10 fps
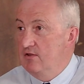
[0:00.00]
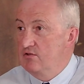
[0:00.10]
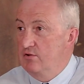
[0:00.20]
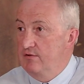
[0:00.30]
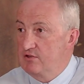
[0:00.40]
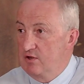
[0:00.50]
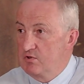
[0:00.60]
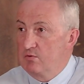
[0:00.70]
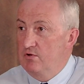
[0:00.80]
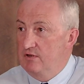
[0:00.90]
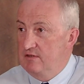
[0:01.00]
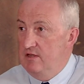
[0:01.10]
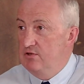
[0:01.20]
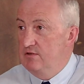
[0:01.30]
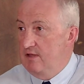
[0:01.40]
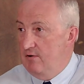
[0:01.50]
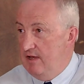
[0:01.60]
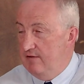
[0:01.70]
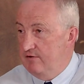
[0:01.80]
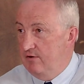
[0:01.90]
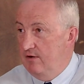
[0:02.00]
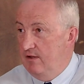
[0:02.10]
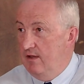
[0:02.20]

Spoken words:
So the subsequent decisions thereafter